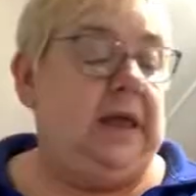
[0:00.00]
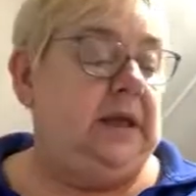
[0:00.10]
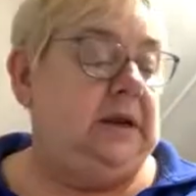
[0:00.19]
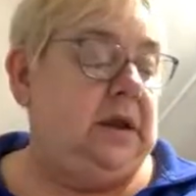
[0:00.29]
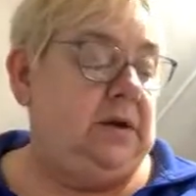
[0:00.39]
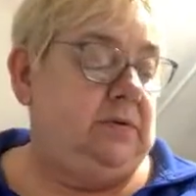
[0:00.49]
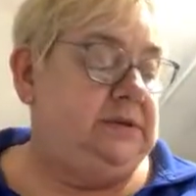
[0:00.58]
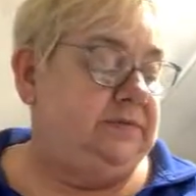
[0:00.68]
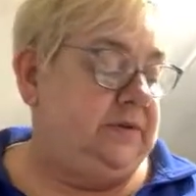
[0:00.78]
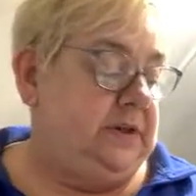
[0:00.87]
And I
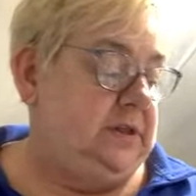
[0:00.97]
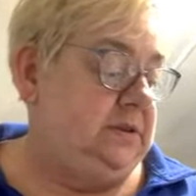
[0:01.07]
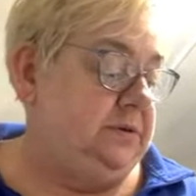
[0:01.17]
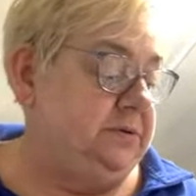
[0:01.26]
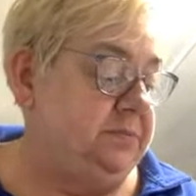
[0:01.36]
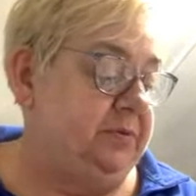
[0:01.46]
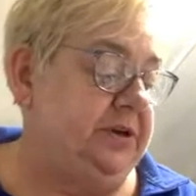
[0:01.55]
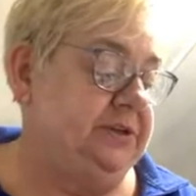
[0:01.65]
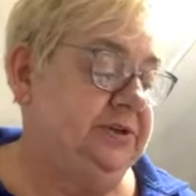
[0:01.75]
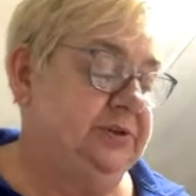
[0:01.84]
always find that those
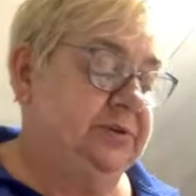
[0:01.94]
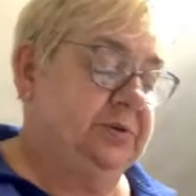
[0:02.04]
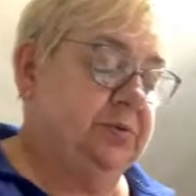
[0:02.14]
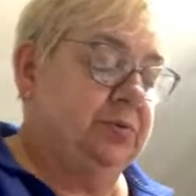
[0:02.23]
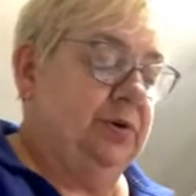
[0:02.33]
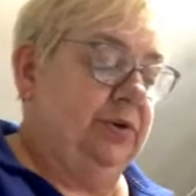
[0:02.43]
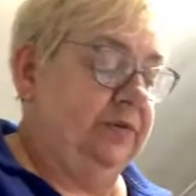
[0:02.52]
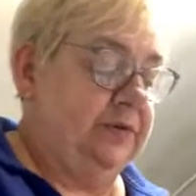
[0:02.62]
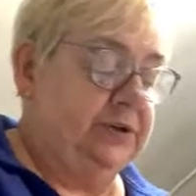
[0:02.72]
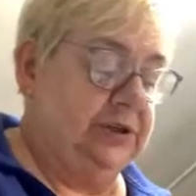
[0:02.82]
branches look cool
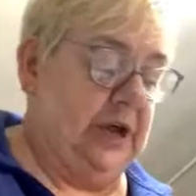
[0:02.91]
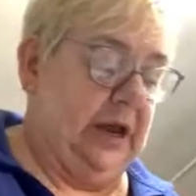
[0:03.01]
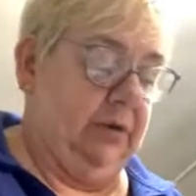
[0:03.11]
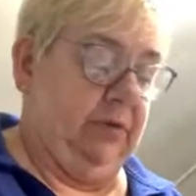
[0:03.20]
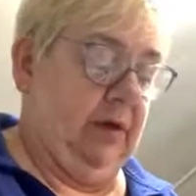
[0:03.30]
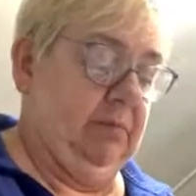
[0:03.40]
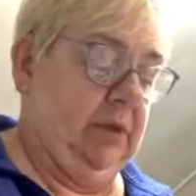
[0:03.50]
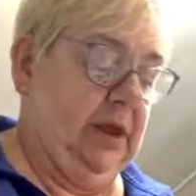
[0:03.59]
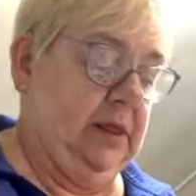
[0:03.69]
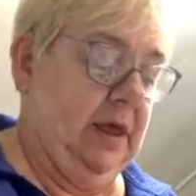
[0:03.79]
if you shadow them
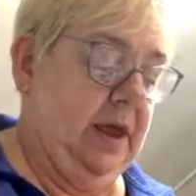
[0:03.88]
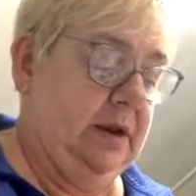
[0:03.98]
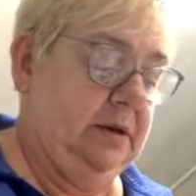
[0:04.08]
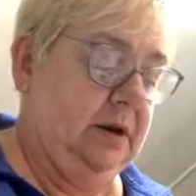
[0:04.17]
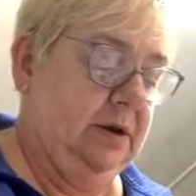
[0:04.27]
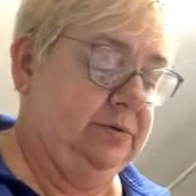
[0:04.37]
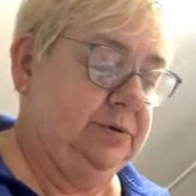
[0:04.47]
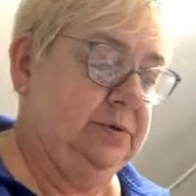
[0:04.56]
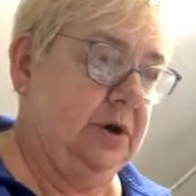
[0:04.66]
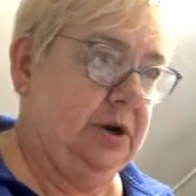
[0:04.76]
like that.
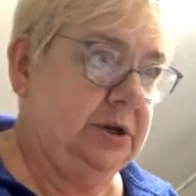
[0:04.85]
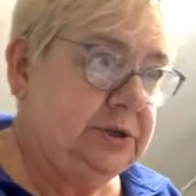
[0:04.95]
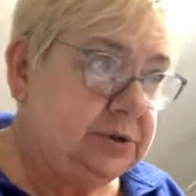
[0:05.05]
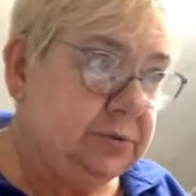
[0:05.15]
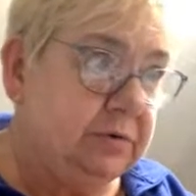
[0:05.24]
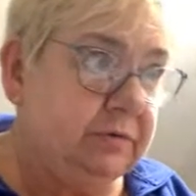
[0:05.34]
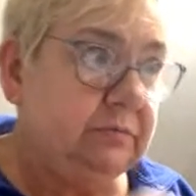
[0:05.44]
Do kind of two of